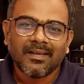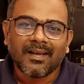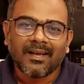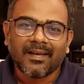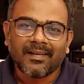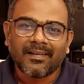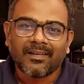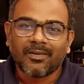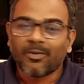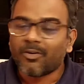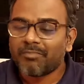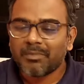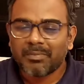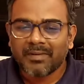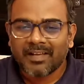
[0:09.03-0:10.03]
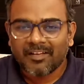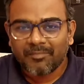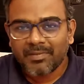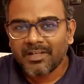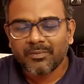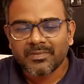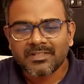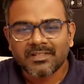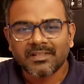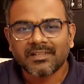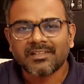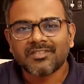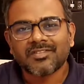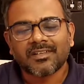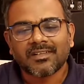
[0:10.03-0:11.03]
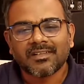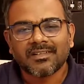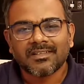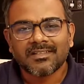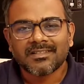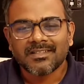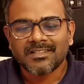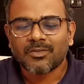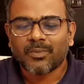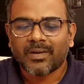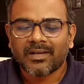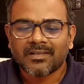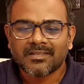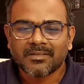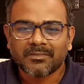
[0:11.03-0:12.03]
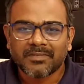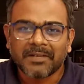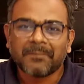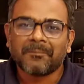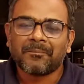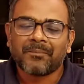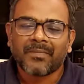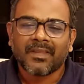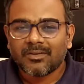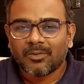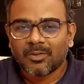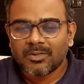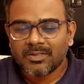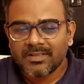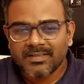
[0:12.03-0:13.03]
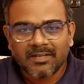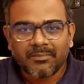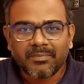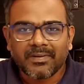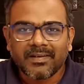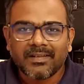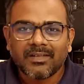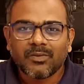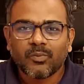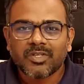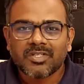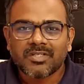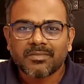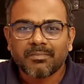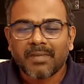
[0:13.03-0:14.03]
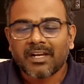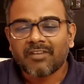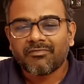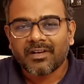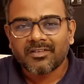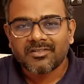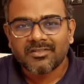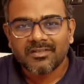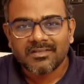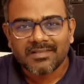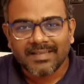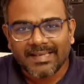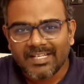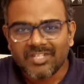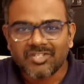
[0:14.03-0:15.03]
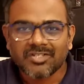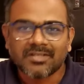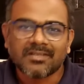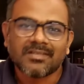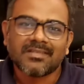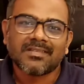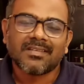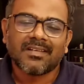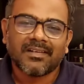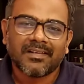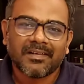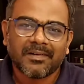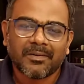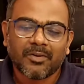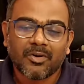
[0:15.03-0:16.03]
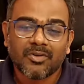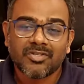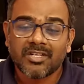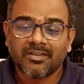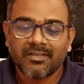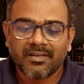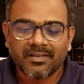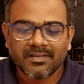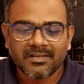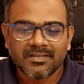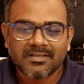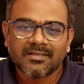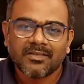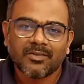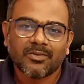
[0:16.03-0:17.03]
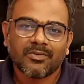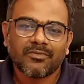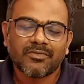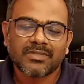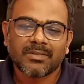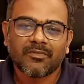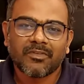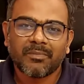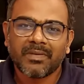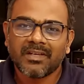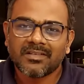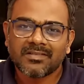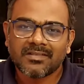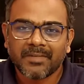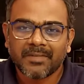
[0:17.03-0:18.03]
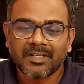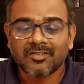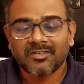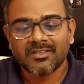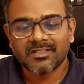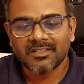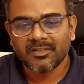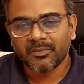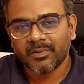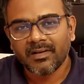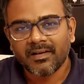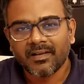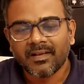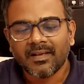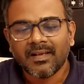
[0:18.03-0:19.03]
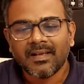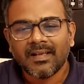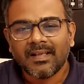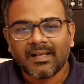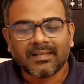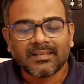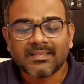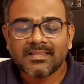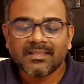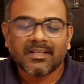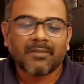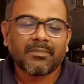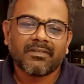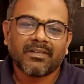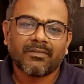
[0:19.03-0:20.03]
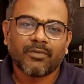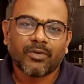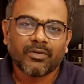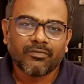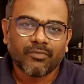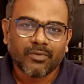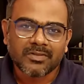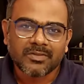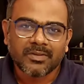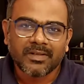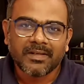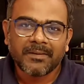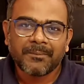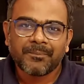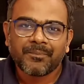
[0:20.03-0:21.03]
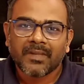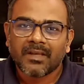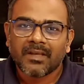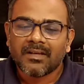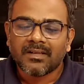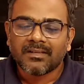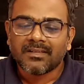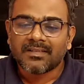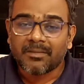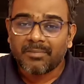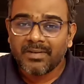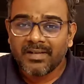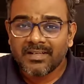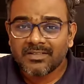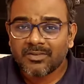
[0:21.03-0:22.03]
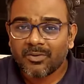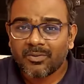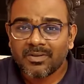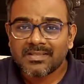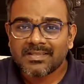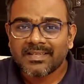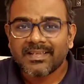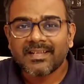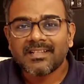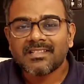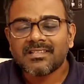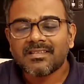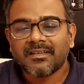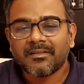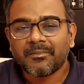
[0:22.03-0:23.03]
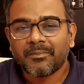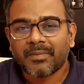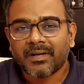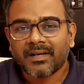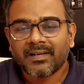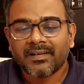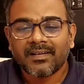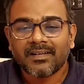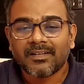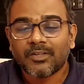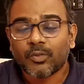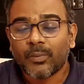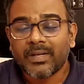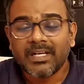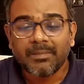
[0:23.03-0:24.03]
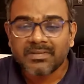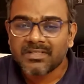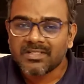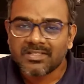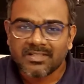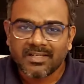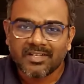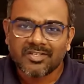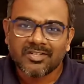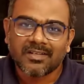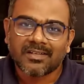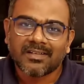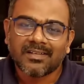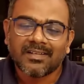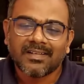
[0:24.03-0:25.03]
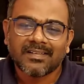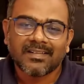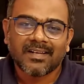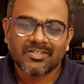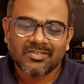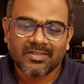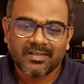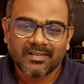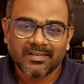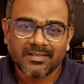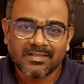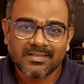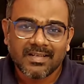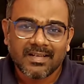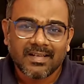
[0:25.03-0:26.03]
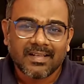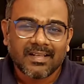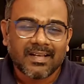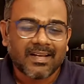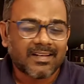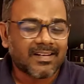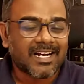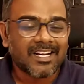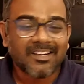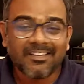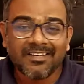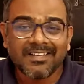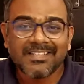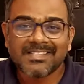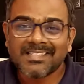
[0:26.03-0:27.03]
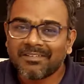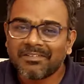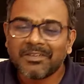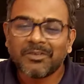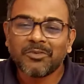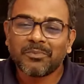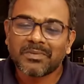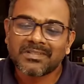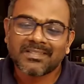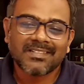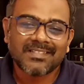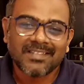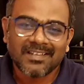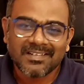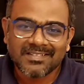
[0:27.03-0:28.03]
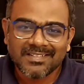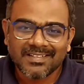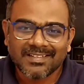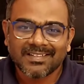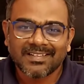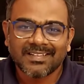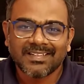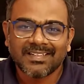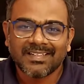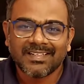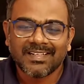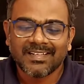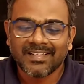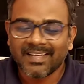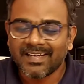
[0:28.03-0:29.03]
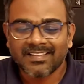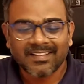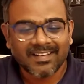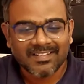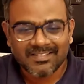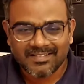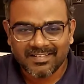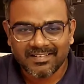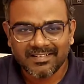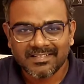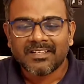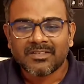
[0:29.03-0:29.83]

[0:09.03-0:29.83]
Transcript: and a lot of people have been investing in the sector since quite some time. Also, this company which manufactures engines or generators, you know, for some of the biggest industries in the world, and that's the company that we're going to focus today. This company has grown its sales by 20% CAGR in the last 3 years and 172% CAGR again in the last 3 years.